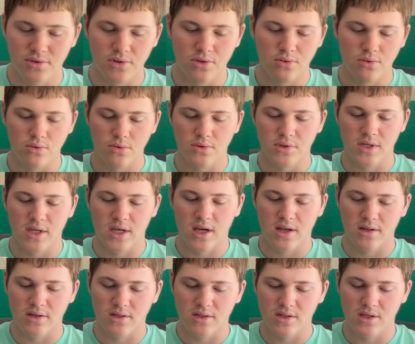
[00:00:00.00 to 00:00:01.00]
tool to
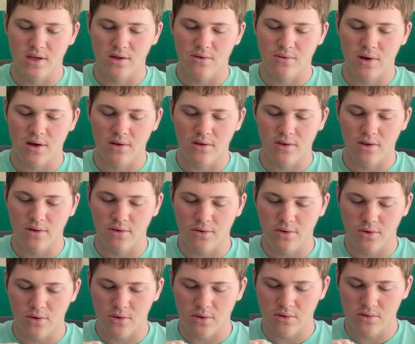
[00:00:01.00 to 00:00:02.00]
kind of just get around little
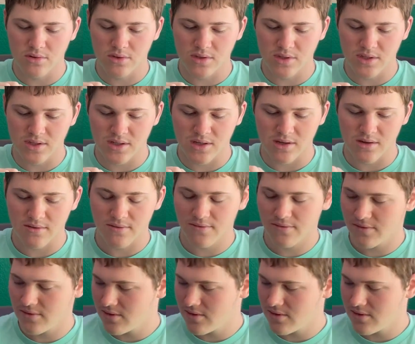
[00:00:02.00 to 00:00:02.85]
corners and stuff.